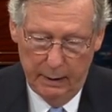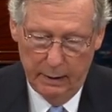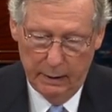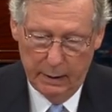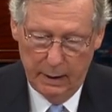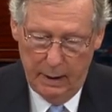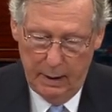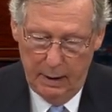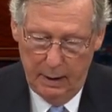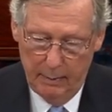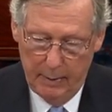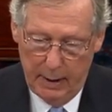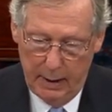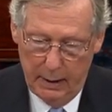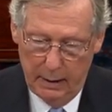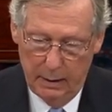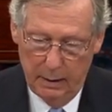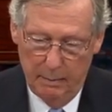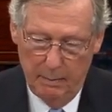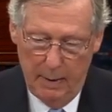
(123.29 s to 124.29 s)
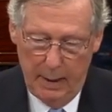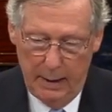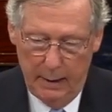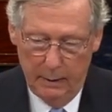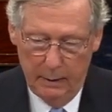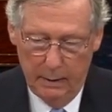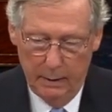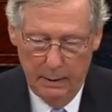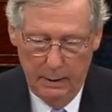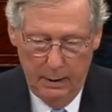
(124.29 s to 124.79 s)
at the ham-handed
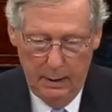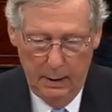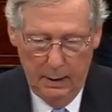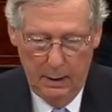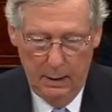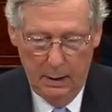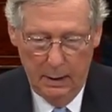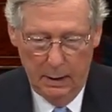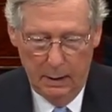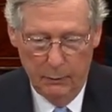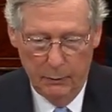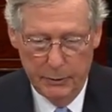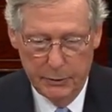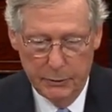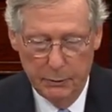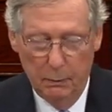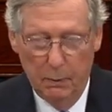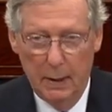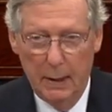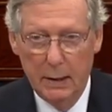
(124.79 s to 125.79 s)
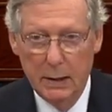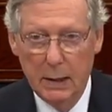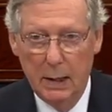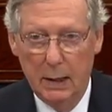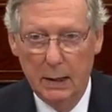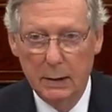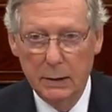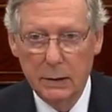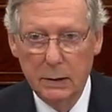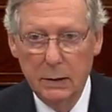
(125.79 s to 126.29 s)
manner in which the White
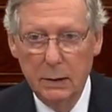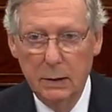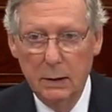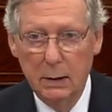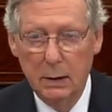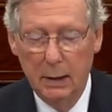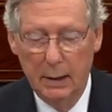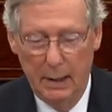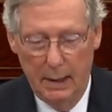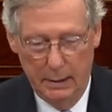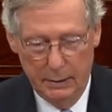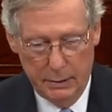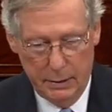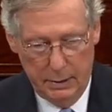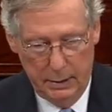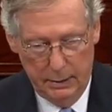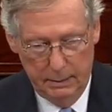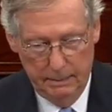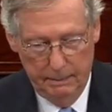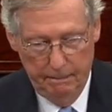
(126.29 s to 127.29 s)
House announced it.